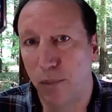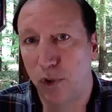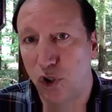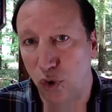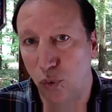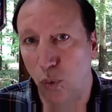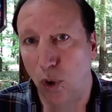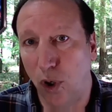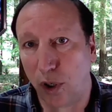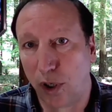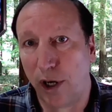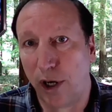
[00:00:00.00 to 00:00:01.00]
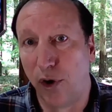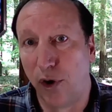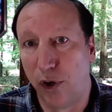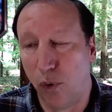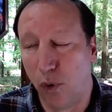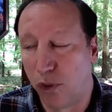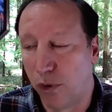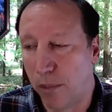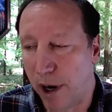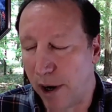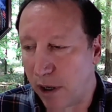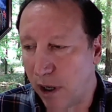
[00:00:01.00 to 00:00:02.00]
to work here in North
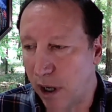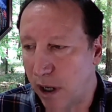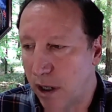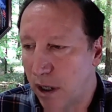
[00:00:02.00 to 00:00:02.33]
America.